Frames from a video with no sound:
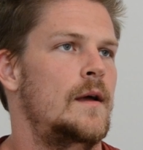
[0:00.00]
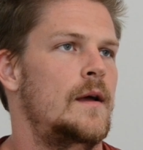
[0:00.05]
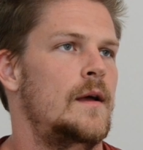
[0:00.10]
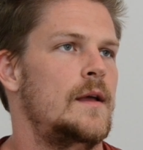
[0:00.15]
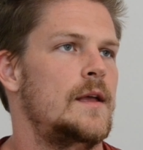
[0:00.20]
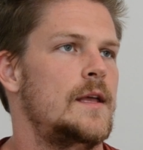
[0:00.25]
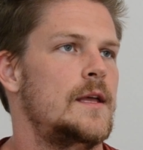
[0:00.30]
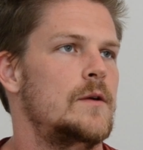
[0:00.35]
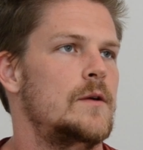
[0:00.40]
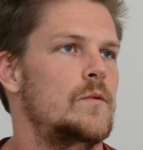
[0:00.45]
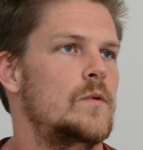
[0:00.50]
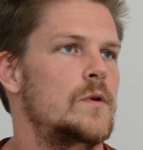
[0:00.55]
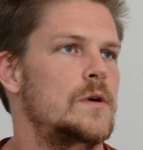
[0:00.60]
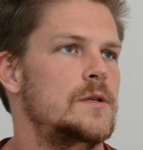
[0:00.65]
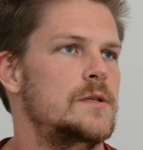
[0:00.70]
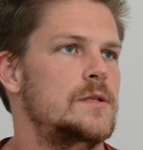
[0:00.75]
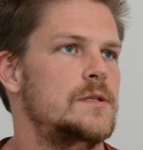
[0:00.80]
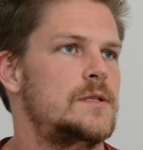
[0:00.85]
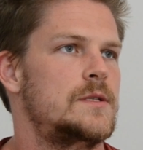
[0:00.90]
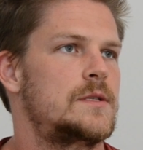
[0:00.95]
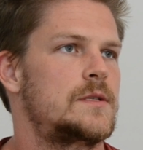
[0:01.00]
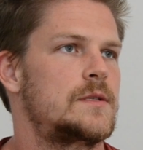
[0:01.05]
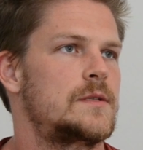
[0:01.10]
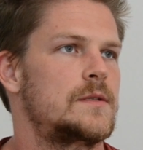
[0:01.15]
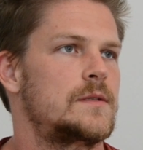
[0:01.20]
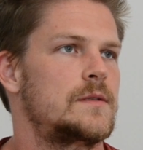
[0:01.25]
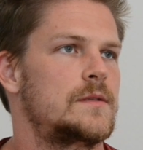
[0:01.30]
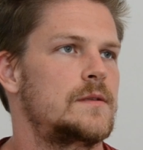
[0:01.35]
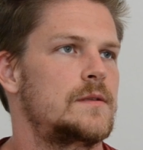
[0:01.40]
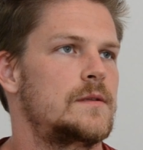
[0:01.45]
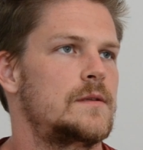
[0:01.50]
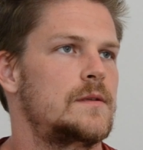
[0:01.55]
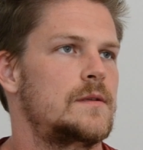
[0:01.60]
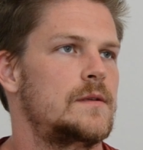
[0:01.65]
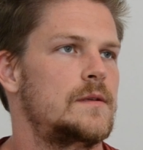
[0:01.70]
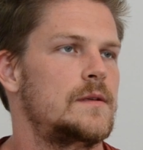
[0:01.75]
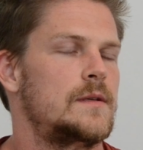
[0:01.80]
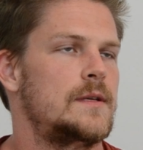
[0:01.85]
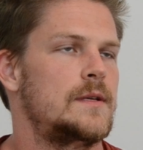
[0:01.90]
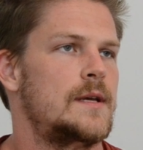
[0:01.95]
it was
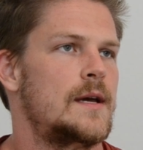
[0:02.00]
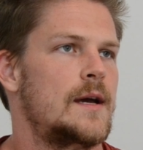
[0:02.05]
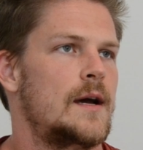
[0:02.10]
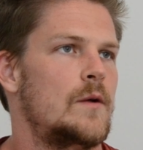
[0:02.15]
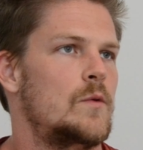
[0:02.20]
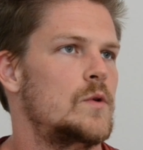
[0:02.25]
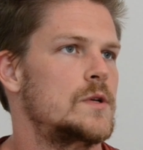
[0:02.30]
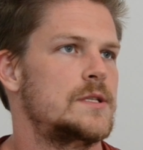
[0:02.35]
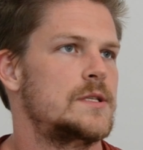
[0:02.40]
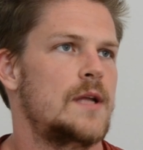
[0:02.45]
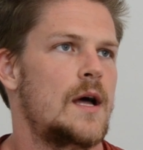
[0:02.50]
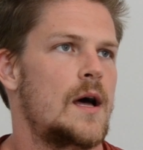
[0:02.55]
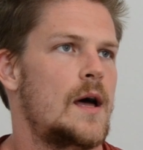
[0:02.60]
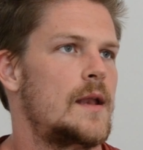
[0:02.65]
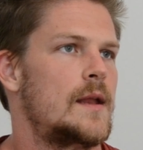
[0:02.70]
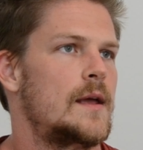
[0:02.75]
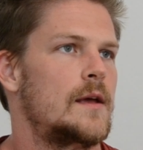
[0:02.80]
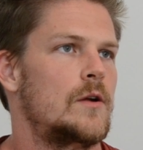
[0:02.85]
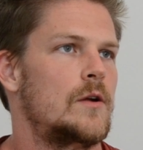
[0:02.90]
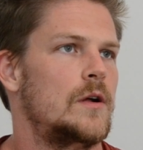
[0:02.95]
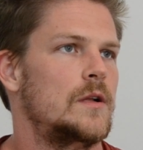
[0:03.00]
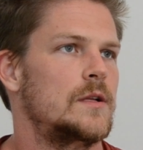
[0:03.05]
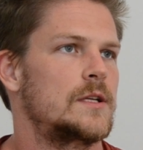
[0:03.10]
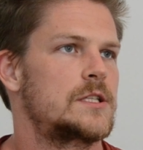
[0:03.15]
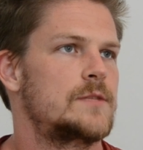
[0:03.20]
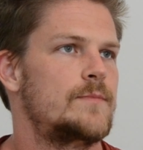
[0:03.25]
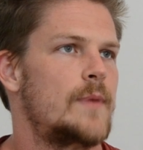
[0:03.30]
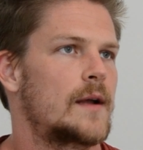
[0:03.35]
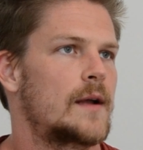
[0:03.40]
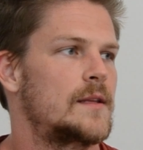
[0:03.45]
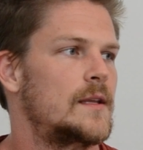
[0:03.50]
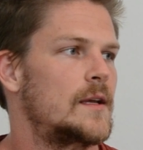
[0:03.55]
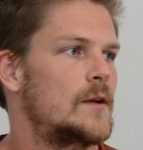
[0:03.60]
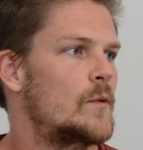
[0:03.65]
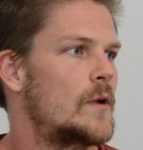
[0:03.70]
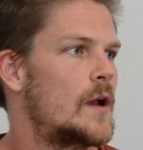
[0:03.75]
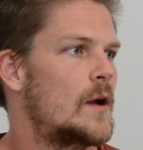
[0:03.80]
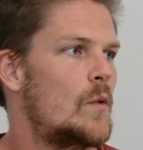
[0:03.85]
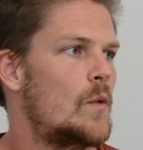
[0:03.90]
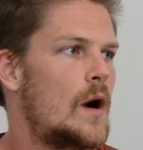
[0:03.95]
yeah, I was not at all expecting
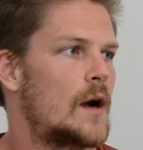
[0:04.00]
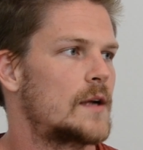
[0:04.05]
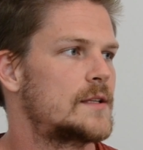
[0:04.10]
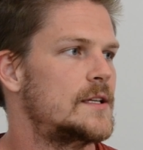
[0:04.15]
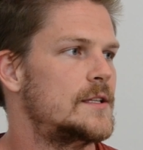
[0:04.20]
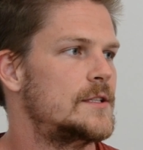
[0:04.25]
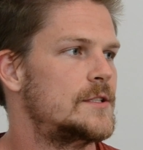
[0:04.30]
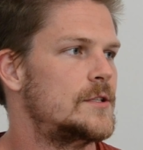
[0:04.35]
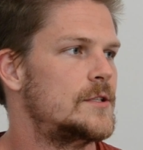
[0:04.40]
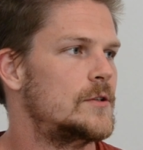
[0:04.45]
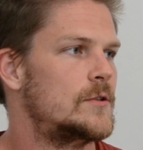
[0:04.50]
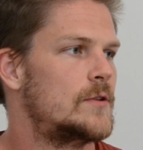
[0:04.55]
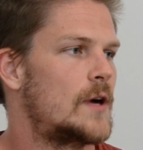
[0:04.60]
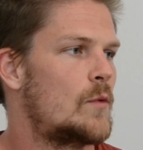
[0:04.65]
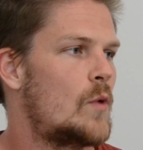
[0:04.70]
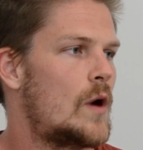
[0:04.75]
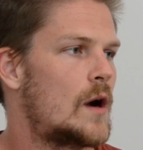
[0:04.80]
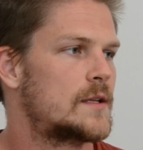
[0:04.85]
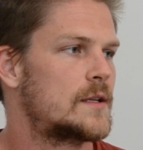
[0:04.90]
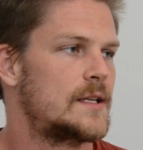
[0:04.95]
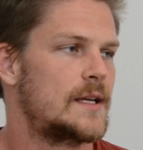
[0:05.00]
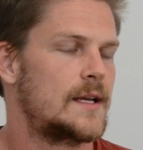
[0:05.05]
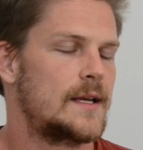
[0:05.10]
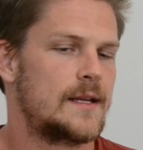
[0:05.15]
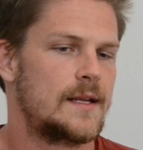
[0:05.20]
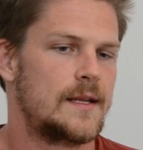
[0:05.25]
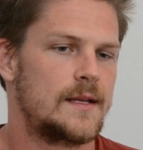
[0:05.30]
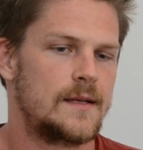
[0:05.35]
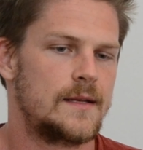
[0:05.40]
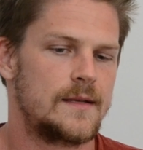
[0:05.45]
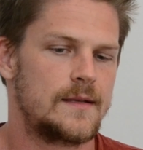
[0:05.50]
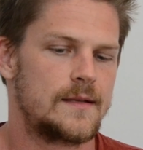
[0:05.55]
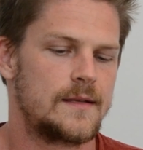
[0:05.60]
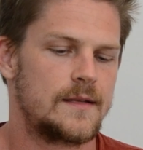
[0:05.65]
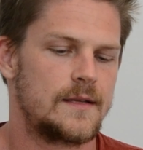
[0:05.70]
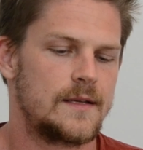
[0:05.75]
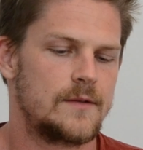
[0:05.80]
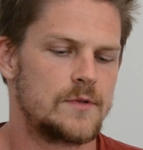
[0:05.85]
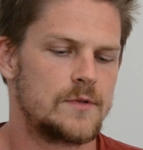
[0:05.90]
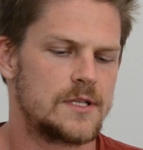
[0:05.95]
what I walked into. I walked in and
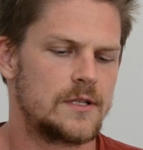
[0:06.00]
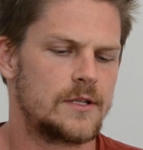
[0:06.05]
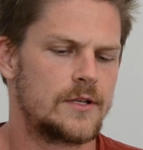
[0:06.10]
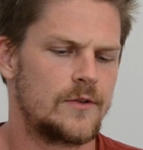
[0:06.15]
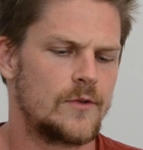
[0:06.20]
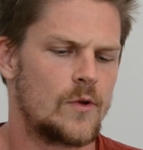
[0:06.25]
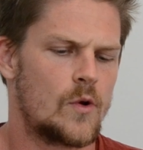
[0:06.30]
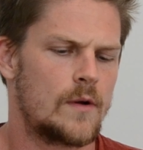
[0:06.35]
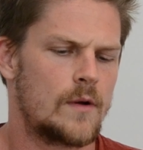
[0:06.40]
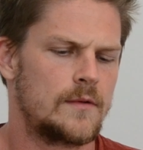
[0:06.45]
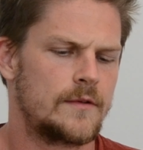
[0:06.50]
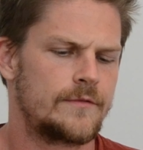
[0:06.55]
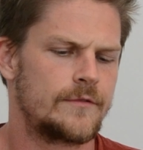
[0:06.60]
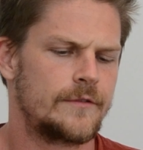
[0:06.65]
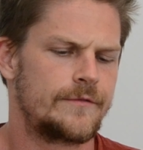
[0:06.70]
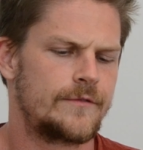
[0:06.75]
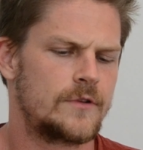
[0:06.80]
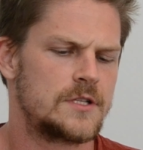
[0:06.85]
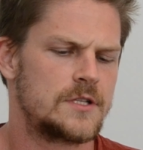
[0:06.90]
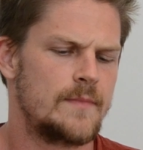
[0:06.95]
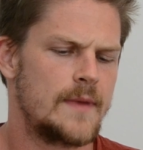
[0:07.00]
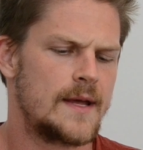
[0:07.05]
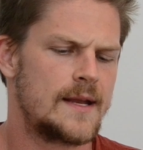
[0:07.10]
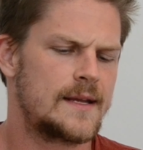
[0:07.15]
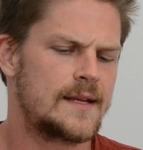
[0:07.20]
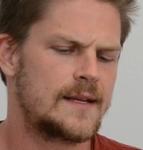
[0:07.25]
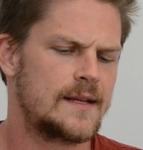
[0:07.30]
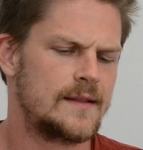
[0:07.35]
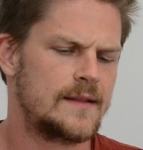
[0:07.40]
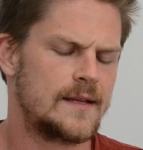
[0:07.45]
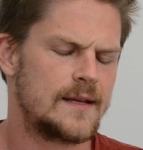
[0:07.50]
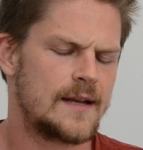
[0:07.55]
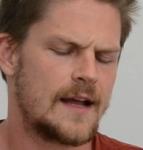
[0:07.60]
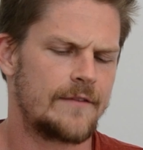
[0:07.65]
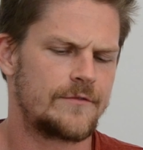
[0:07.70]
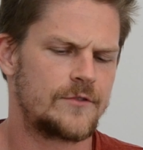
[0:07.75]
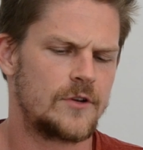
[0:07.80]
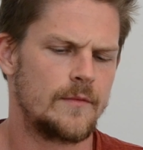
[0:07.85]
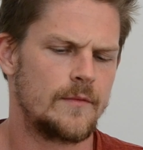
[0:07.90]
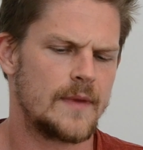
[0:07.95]
it was a little normal for the first minute, and then
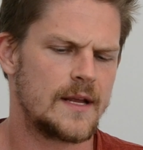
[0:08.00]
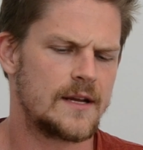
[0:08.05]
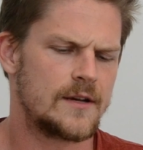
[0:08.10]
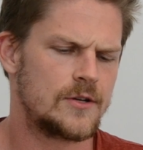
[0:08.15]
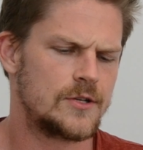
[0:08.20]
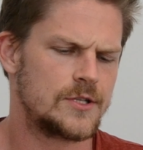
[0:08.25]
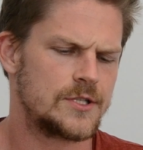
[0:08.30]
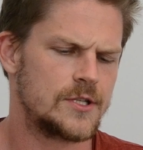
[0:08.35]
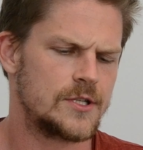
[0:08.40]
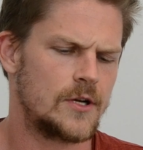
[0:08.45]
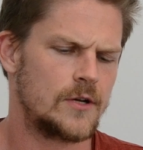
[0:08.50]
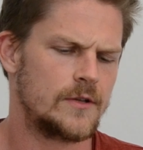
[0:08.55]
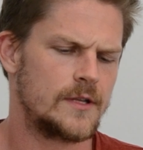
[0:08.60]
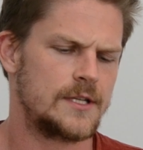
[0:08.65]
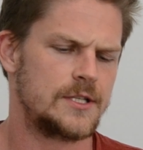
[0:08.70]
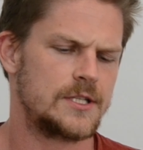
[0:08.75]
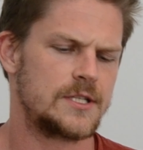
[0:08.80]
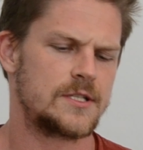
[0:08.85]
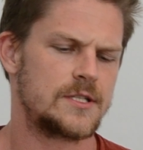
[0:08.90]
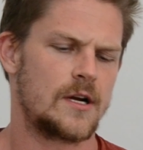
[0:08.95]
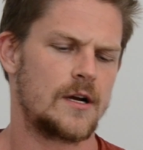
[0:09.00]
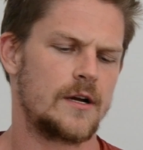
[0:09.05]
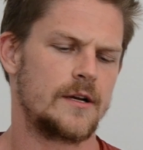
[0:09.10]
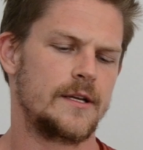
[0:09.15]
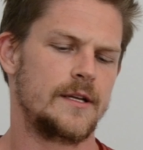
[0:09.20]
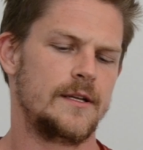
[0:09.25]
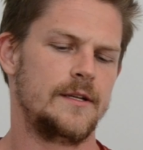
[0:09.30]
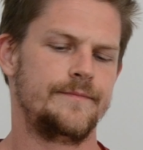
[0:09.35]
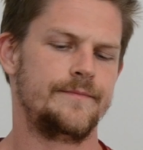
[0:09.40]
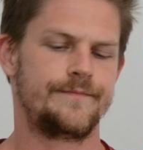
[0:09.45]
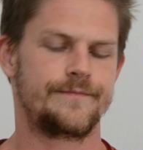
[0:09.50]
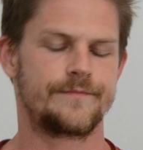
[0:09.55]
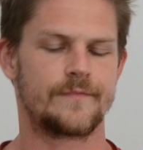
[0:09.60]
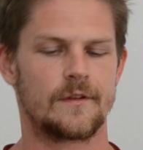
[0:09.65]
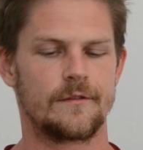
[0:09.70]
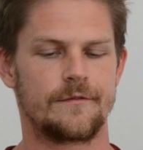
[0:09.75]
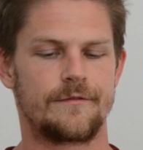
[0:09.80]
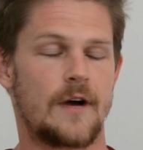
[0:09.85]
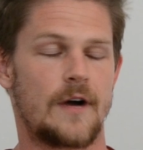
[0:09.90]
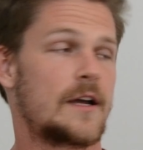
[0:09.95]
after a minute or so, they just started
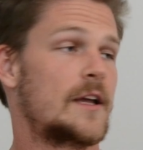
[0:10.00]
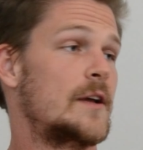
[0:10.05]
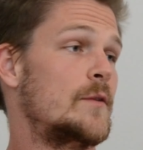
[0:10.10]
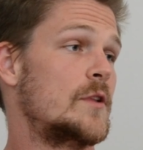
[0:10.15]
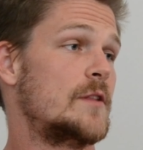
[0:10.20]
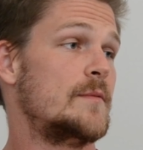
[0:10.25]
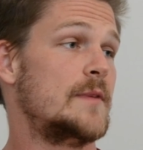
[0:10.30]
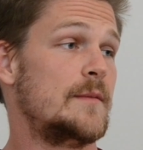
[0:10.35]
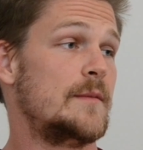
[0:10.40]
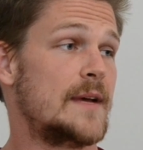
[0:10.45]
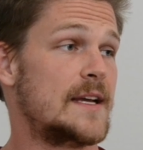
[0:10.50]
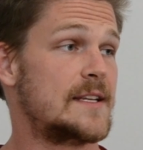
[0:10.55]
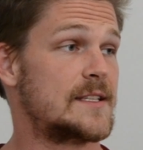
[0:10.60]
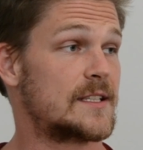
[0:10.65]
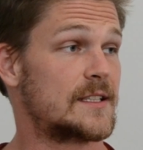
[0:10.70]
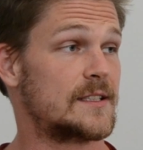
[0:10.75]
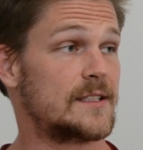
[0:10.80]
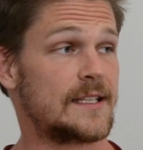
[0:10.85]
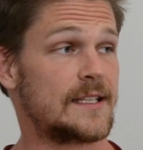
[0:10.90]
fucking with me basically.